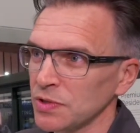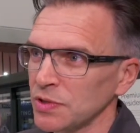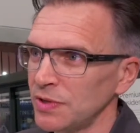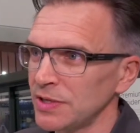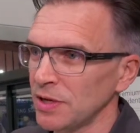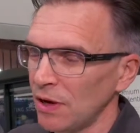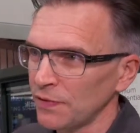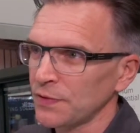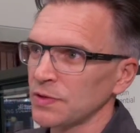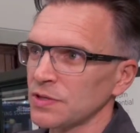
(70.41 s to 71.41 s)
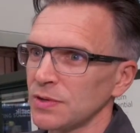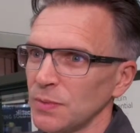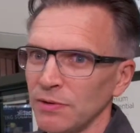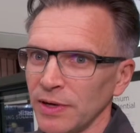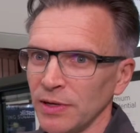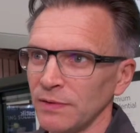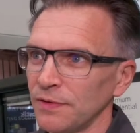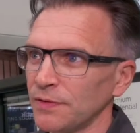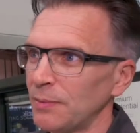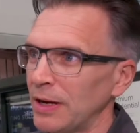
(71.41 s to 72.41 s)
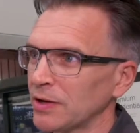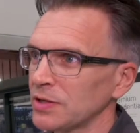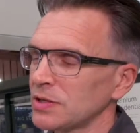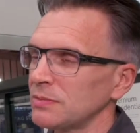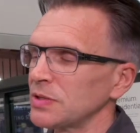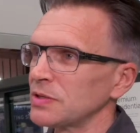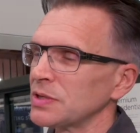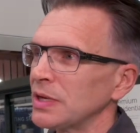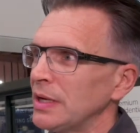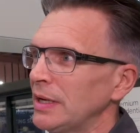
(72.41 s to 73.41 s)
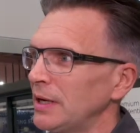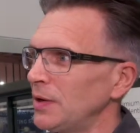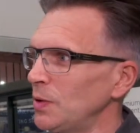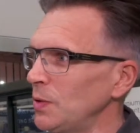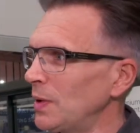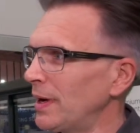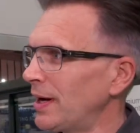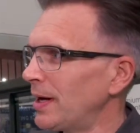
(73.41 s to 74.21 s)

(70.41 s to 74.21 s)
so these are offcuts that we recover from our customers who